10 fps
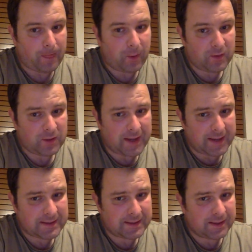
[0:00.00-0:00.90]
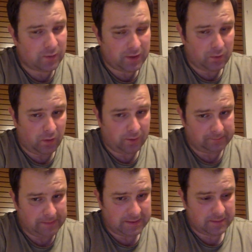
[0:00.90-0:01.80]
which I guess is what you want
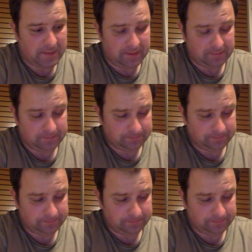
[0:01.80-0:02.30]
in Spain.